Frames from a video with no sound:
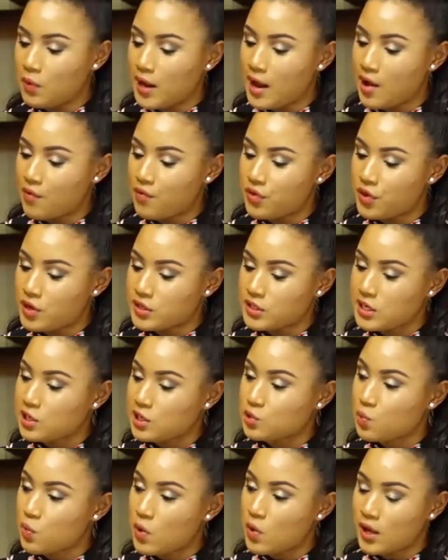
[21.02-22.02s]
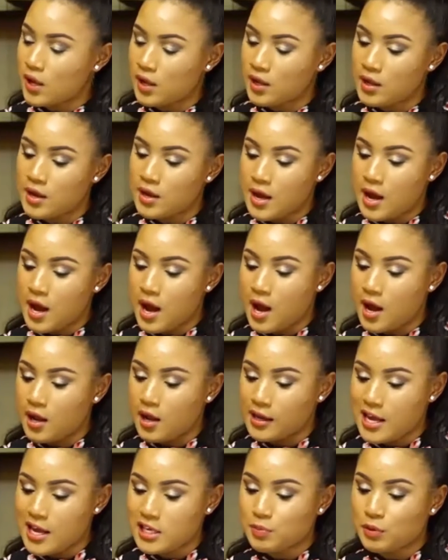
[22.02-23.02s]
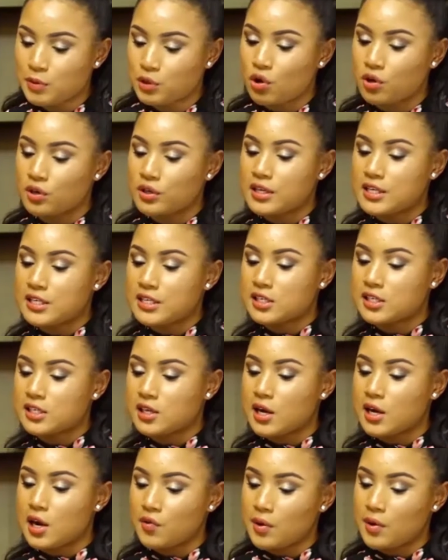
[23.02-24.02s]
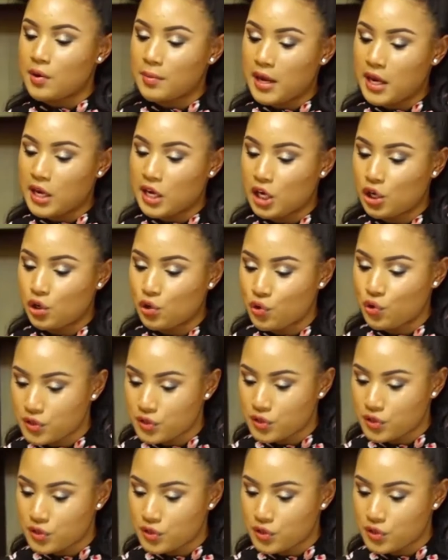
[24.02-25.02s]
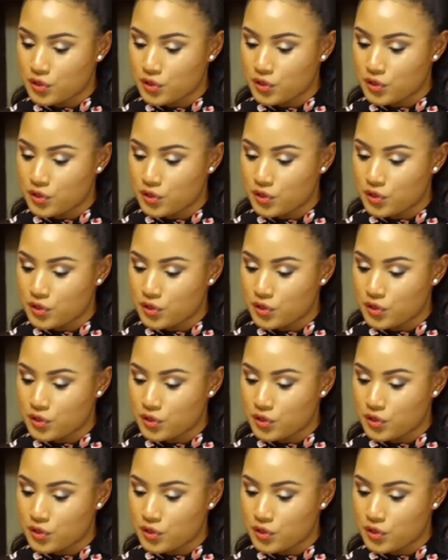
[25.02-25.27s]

have with us as well, last but not least, Karimi Kinoti,